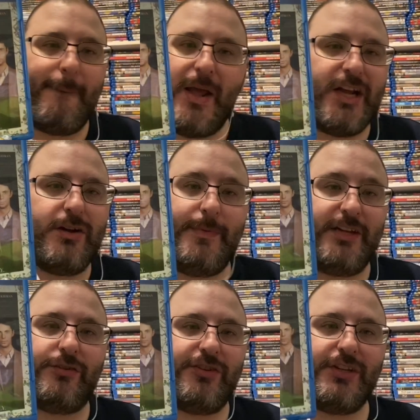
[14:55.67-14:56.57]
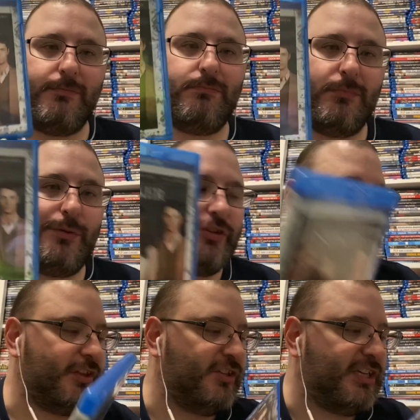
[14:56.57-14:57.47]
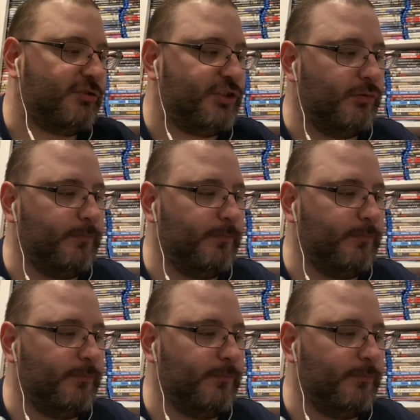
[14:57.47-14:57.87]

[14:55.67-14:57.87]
it could be interesting. I'm going to check this out soon.